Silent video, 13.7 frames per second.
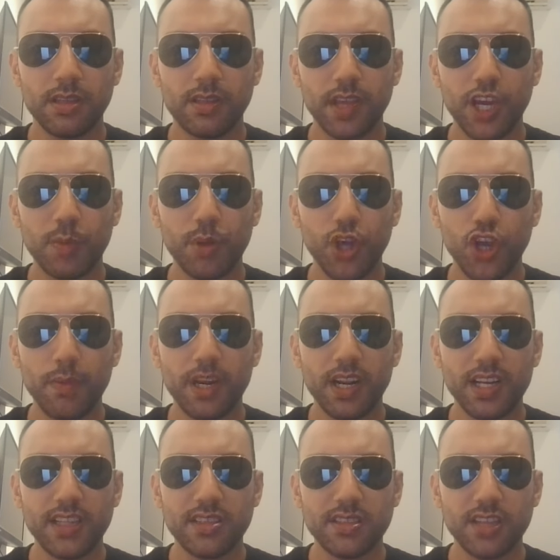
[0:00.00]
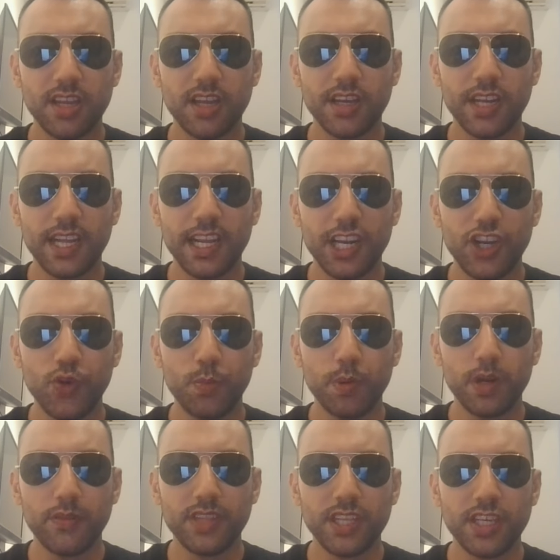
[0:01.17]
They are permanently stuck in a loop
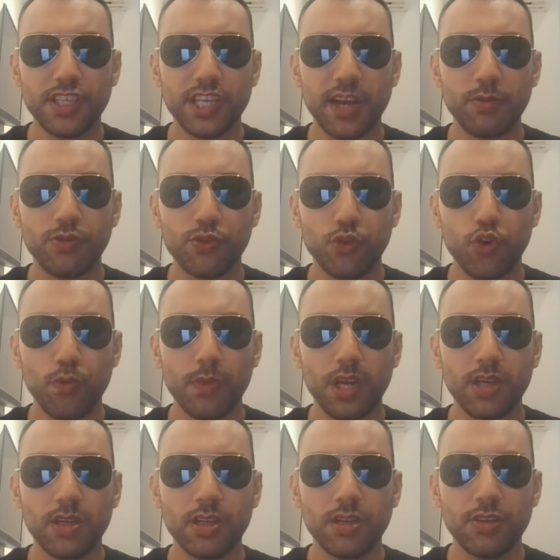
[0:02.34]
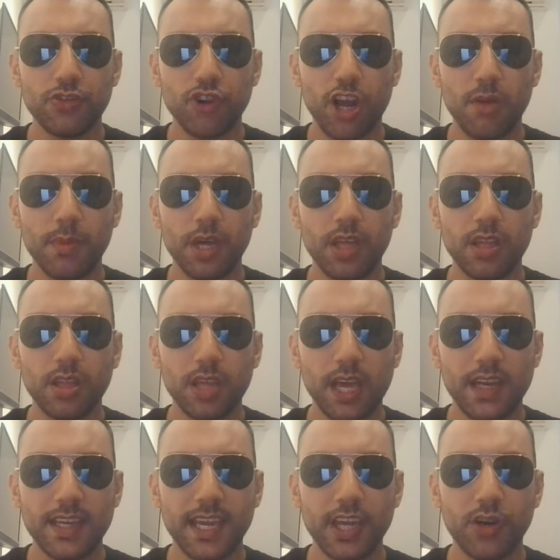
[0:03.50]
of dishing out trauma, drama,
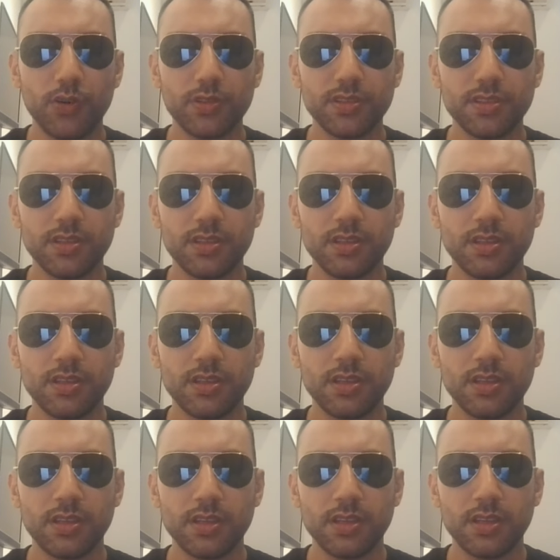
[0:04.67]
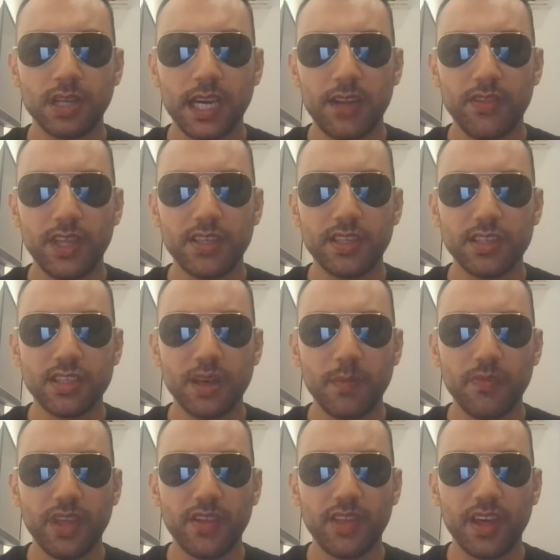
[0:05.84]
and chaos. And this is
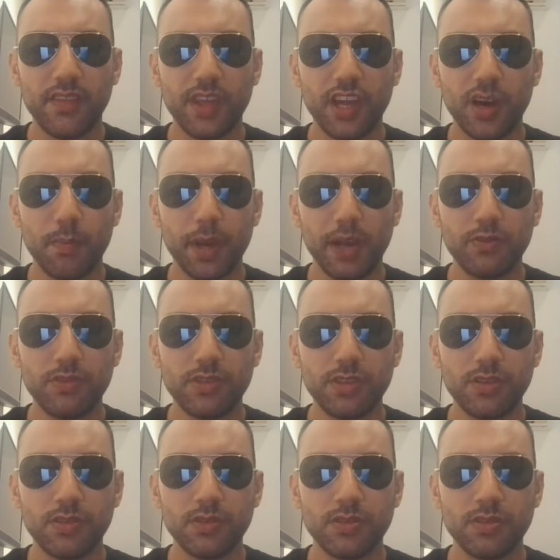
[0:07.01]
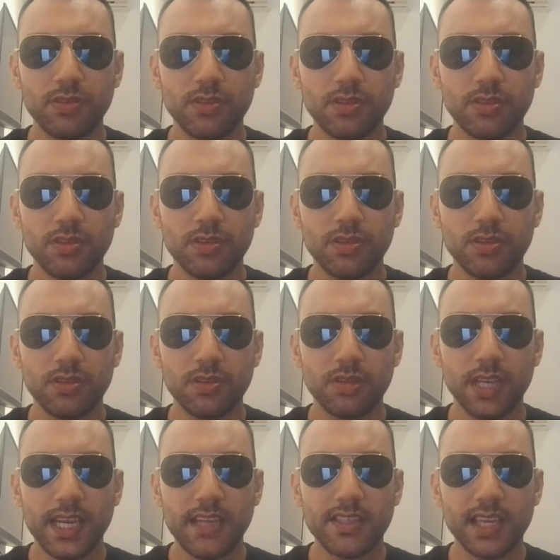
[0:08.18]
something that they are bound to.
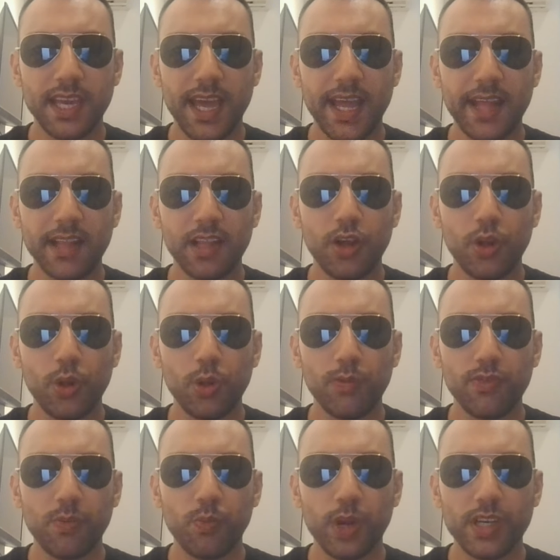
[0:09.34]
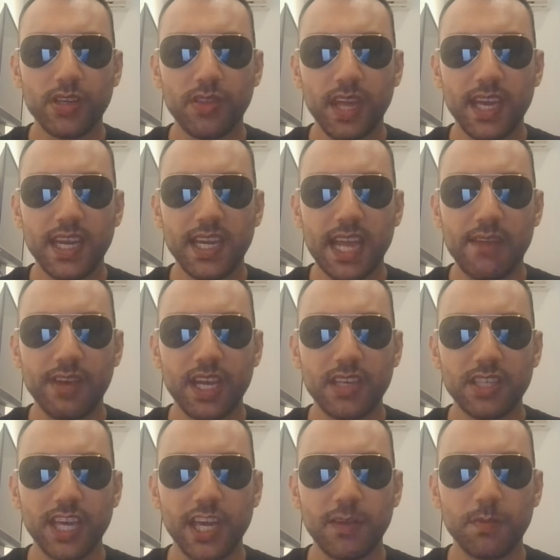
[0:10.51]
It is a hellhole from which they can never
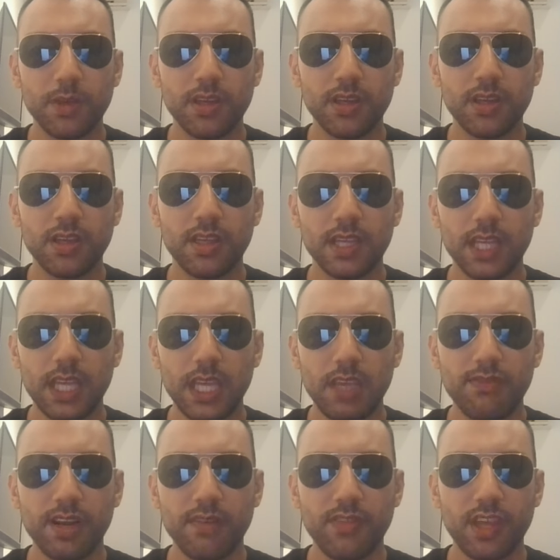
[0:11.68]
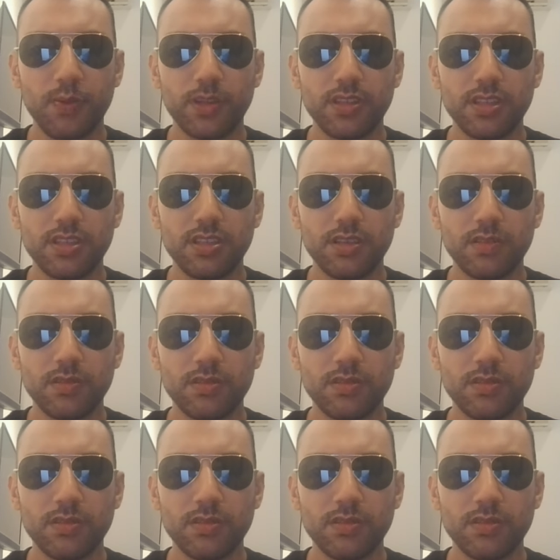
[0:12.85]
escape, even if they wanted to.